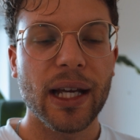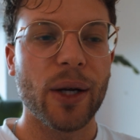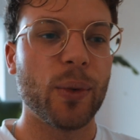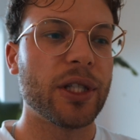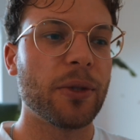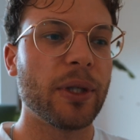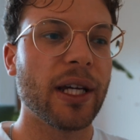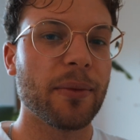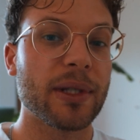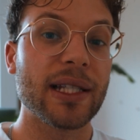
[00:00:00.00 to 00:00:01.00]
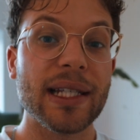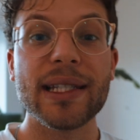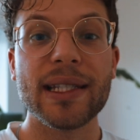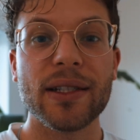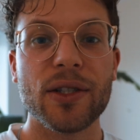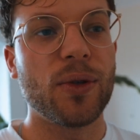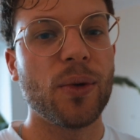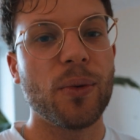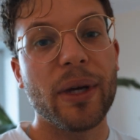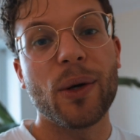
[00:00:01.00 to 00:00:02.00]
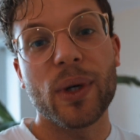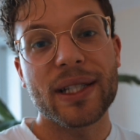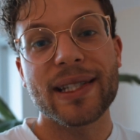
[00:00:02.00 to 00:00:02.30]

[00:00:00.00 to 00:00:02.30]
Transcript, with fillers: in which it becomes easy to make one